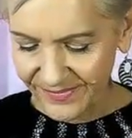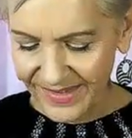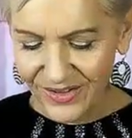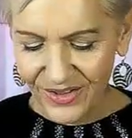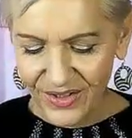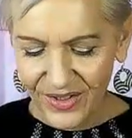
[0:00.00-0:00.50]

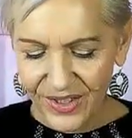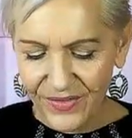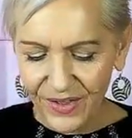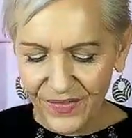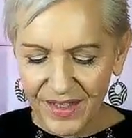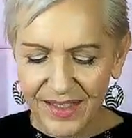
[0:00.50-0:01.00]
Oh, you've
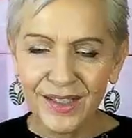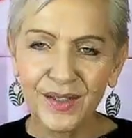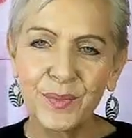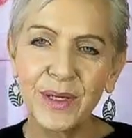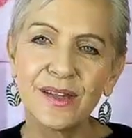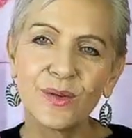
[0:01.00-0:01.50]
got, this could
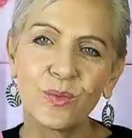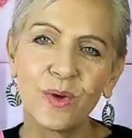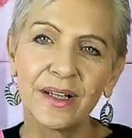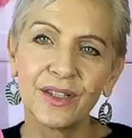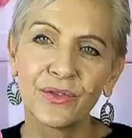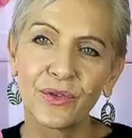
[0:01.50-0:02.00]
be the
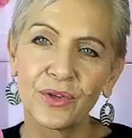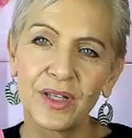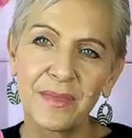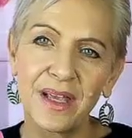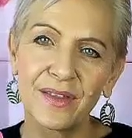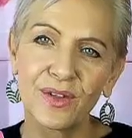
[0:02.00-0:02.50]
one you've already
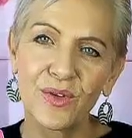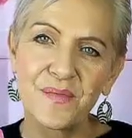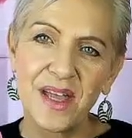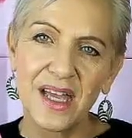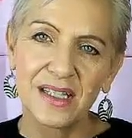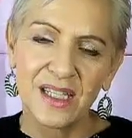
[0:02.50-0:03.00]
met, the
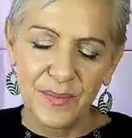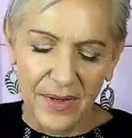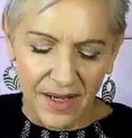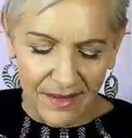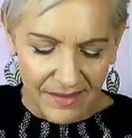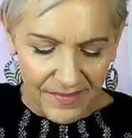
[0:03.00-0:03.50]
romantic
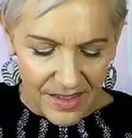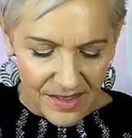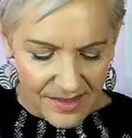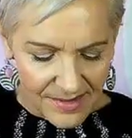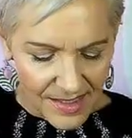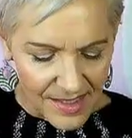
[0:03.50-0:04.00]
partner that you
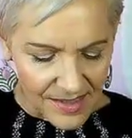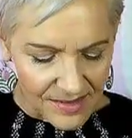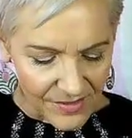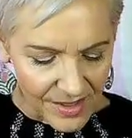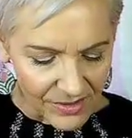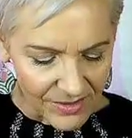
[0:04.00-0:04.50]
seek.
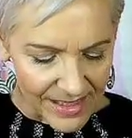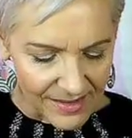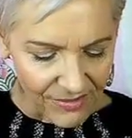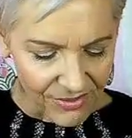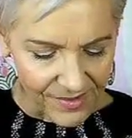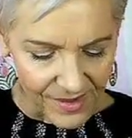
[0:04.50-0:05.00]
So that'll get
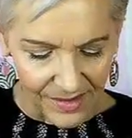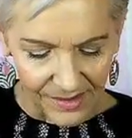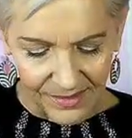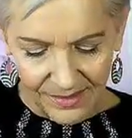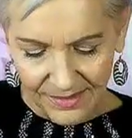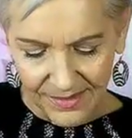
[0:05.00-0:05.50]
you
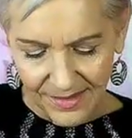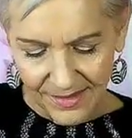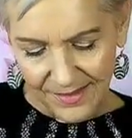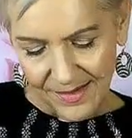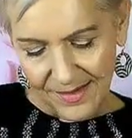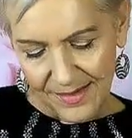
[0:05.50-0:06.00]
thinking.
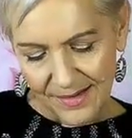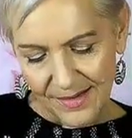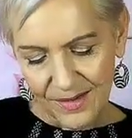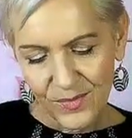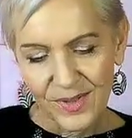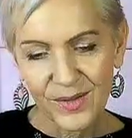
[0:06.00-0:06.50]

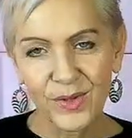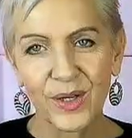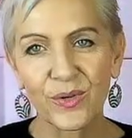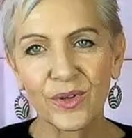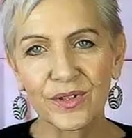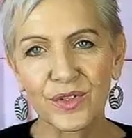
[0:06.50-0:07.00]
Someone's already
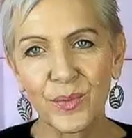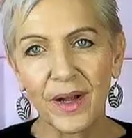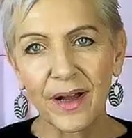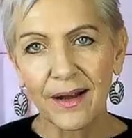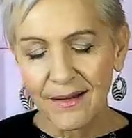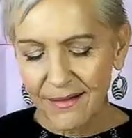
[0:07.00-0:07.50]
crossed your
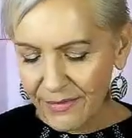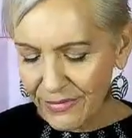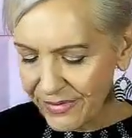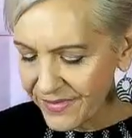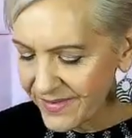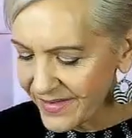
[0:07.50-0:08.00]

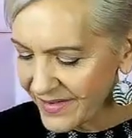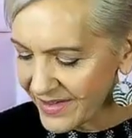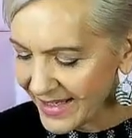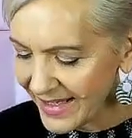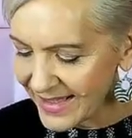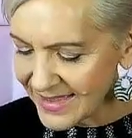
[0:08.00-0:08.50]
path. All
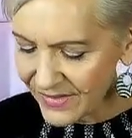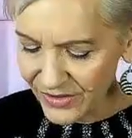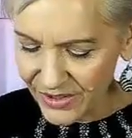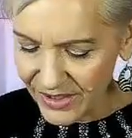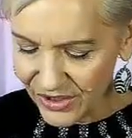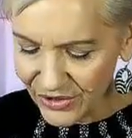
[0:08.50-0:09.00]
right, let's have a
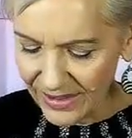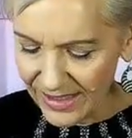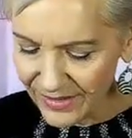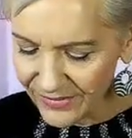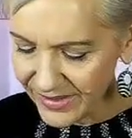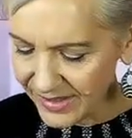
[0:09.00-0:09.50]
look at new
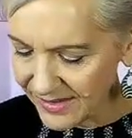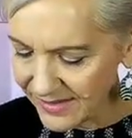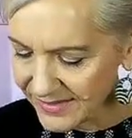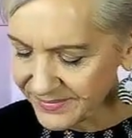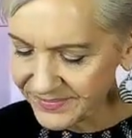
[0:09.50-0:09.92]
love here.